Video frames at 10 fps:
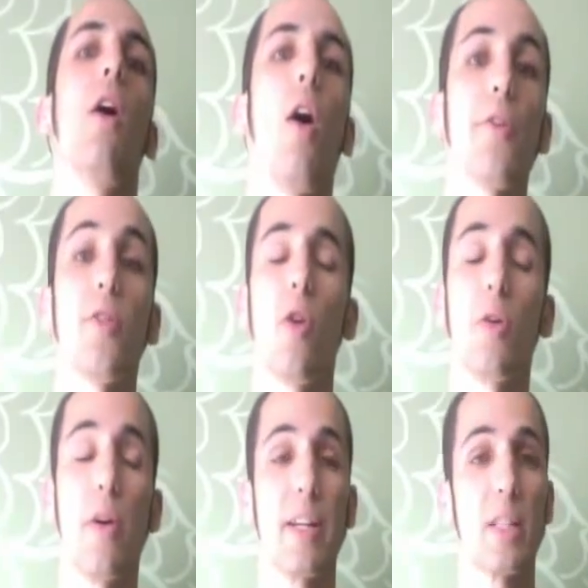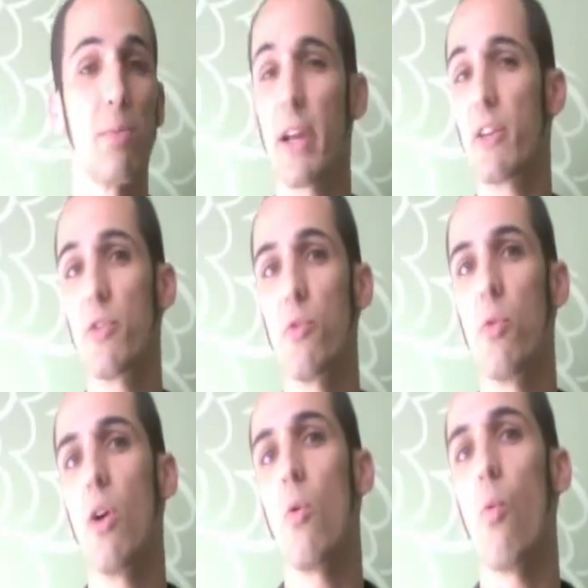Also, I'm going to explain to
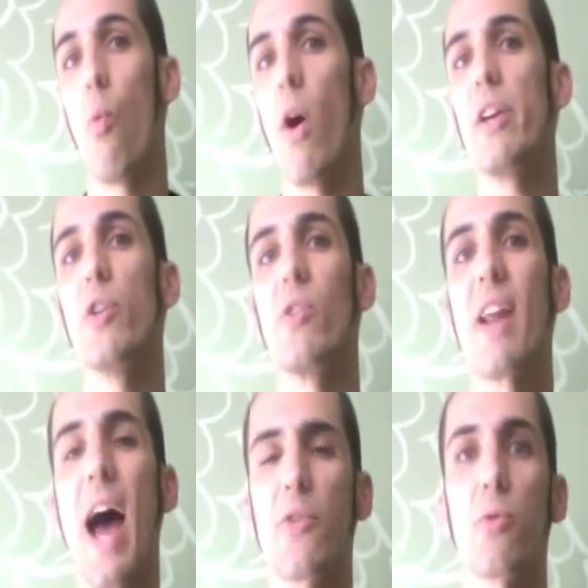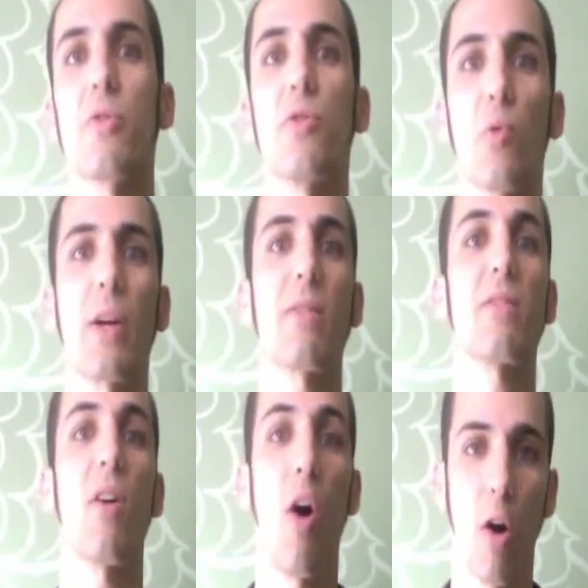you what your natural
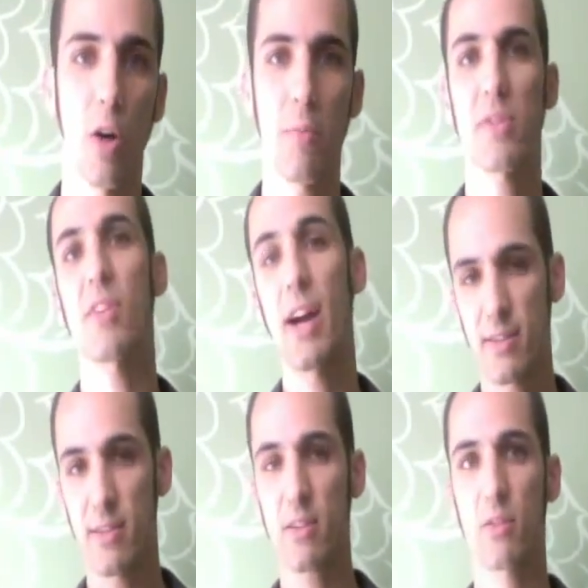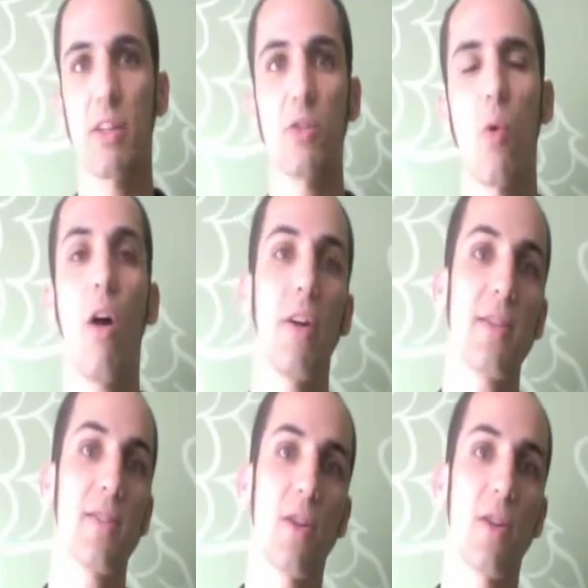strengths are besides these qualities.